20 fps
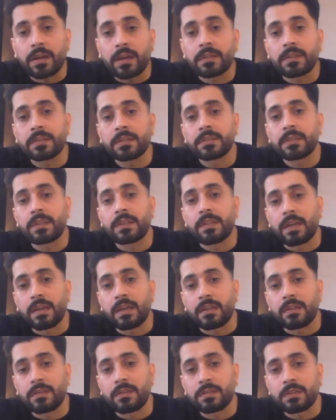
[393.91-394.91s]
actors out
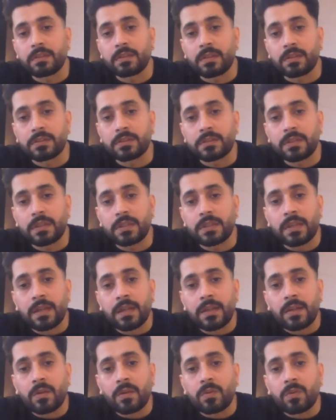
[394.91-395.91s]
there in this industry
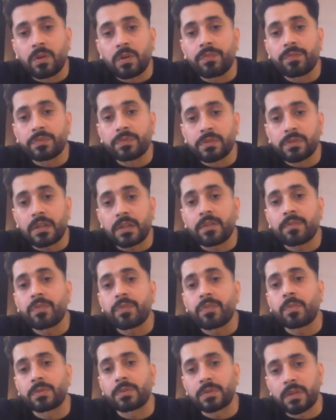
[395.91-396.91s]
who have started
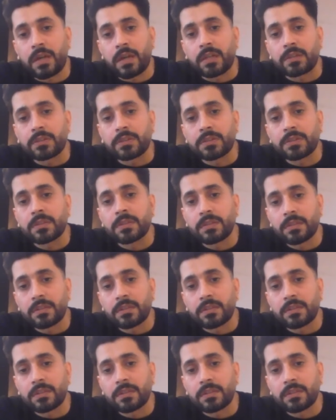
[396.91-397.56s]
from scratch.